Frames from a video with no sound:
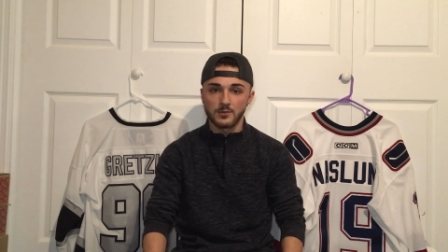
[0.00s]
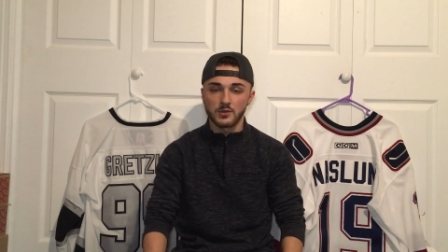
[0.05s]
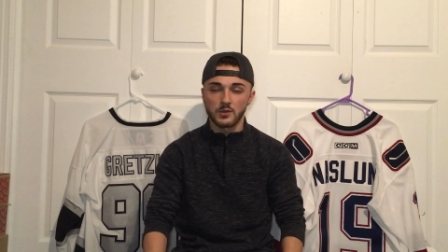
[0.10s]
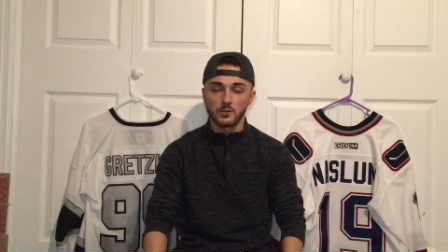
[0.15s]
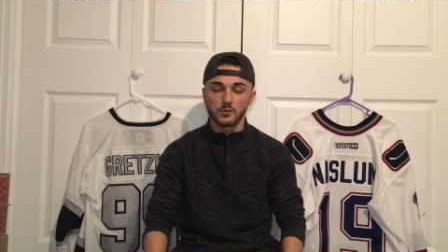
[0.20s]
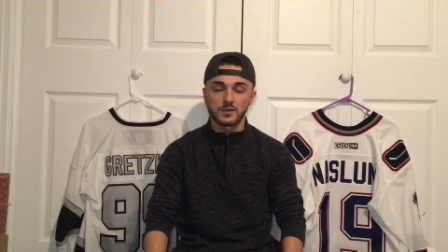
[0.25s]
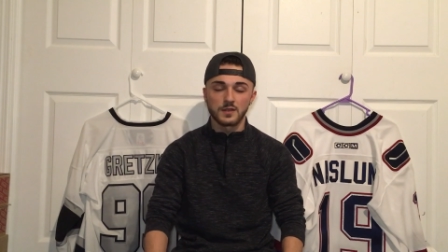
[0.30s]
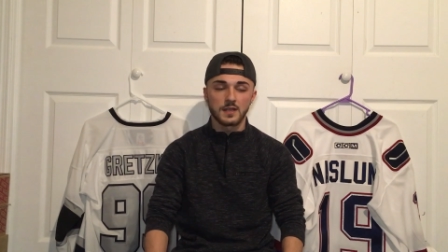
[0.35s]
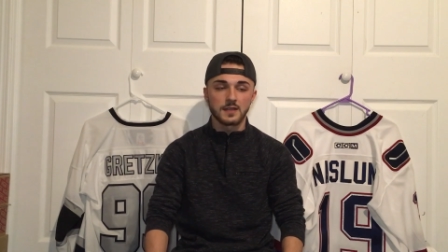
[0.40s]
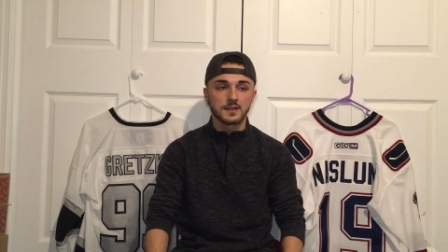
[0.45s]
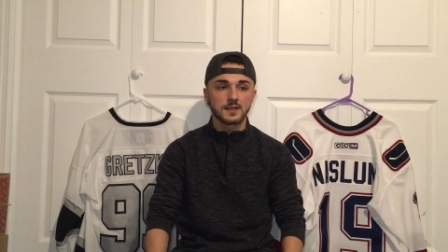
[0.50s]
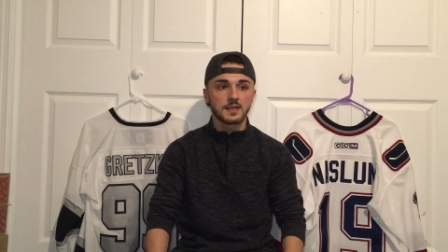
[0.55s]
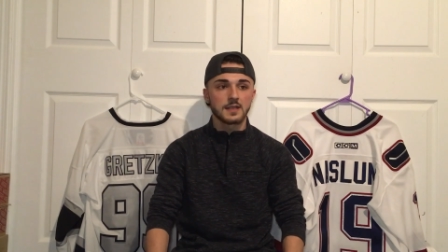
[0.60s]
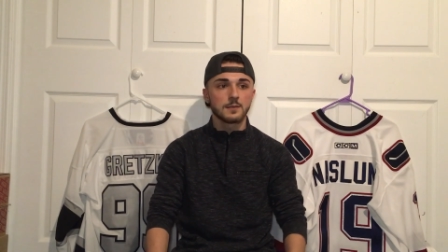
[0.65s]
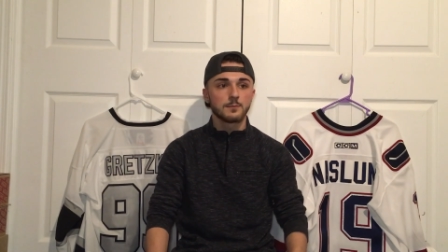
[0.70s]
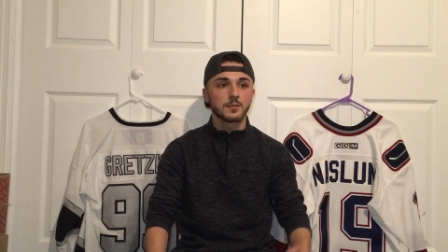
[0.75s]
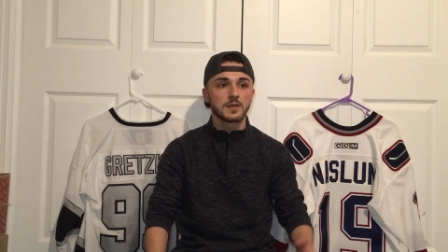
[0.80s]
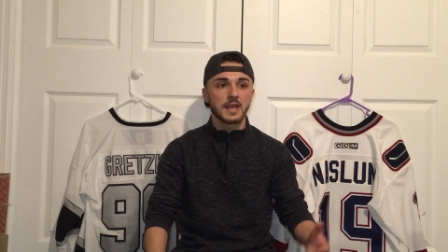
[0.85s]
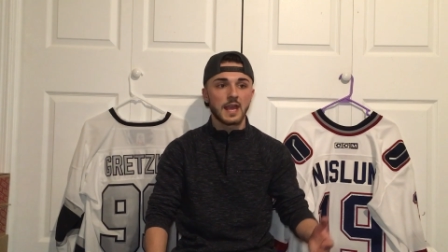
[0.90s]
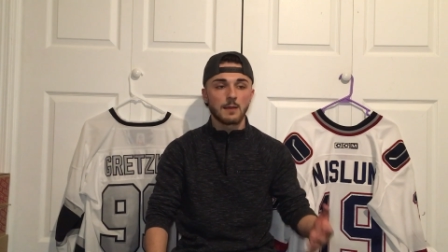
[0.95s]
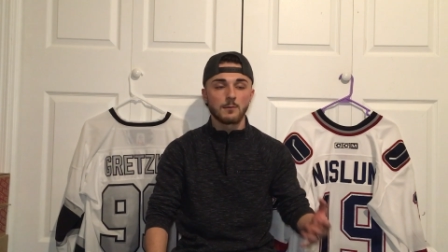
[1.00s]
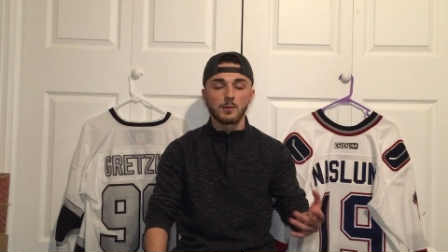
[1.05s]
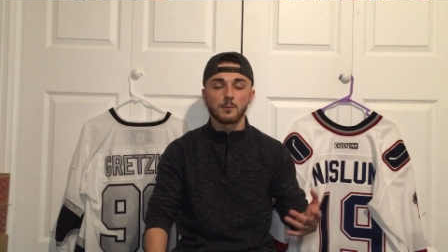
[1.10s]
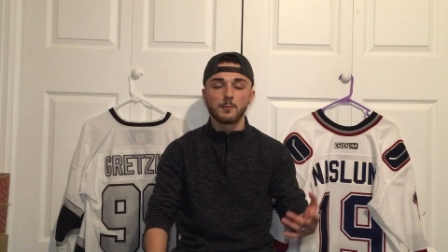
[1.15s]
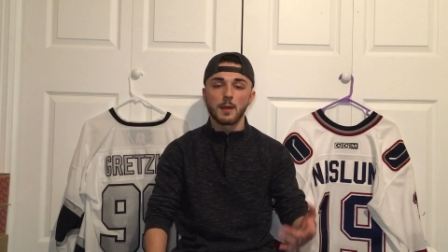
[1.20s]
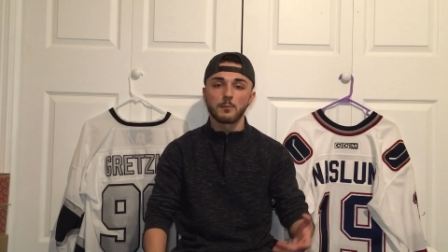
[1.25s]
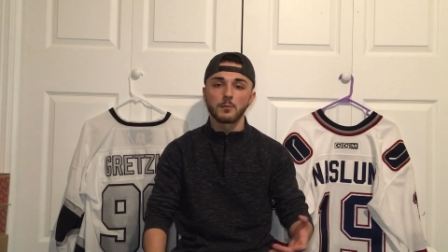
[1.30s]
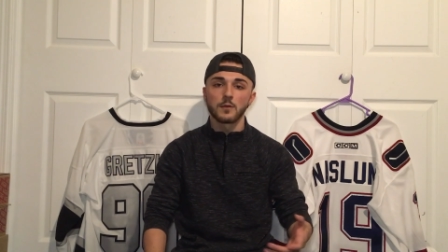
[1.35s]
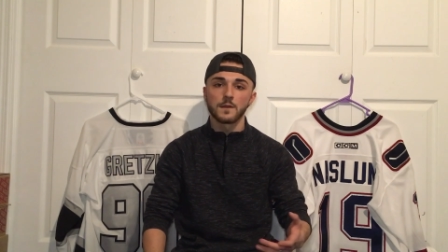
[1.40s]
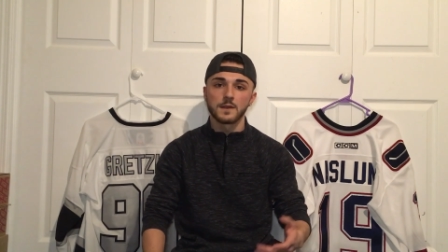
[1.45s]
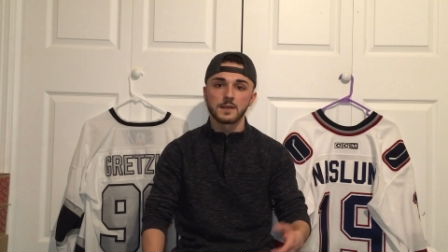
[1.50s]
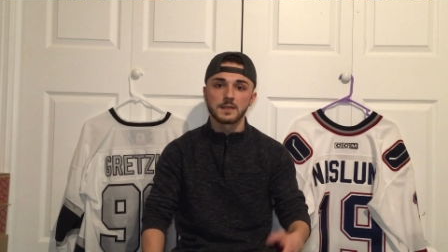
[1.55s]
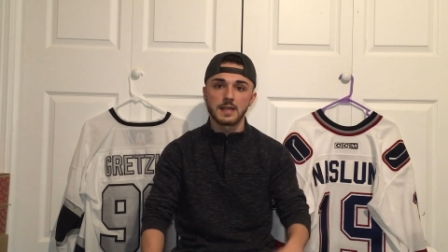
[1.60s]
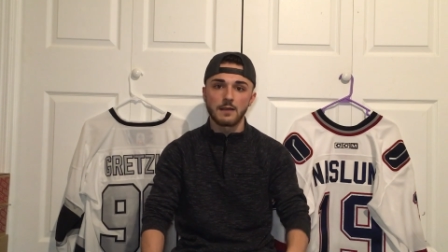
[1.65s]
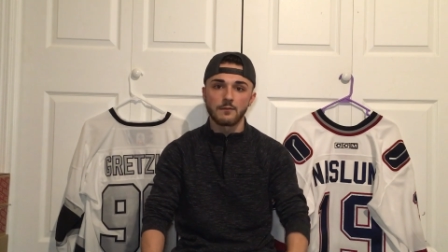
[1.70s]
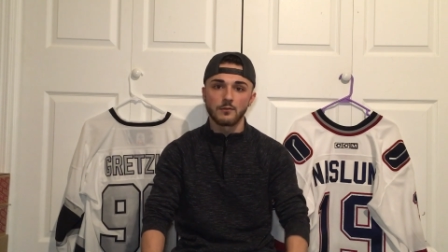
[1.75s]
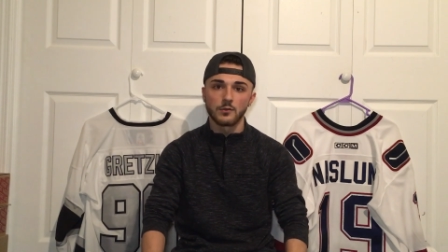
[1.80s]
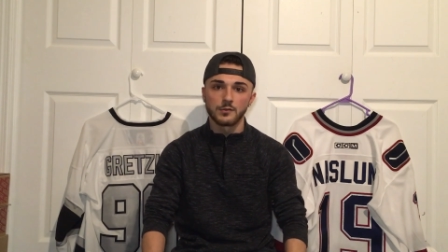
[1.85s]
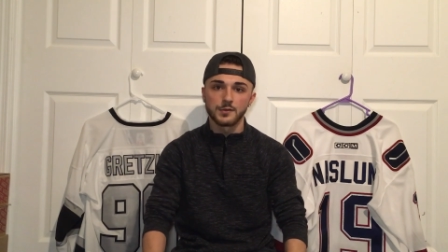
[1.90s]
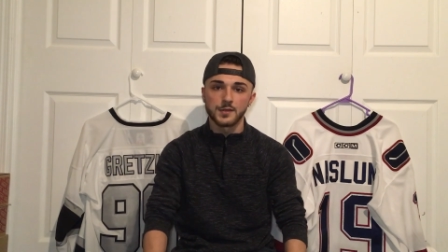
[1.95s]
So since he became a member of the
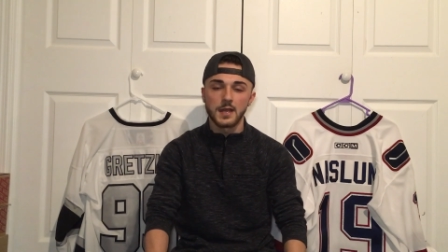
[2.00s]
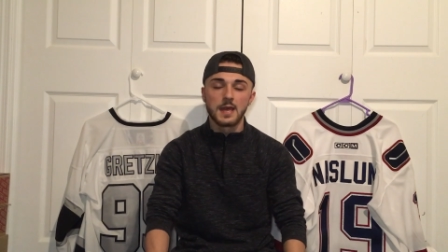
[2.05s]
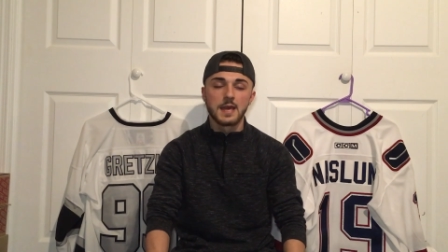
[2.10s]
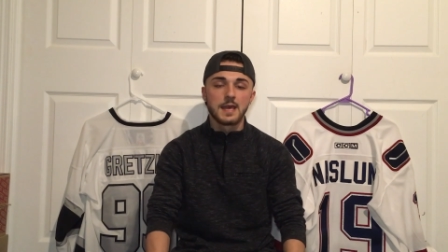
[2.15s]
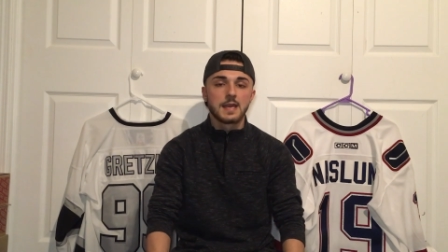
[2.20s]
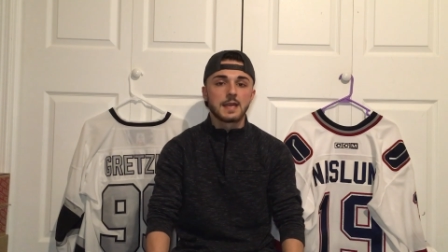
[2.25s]
Devils,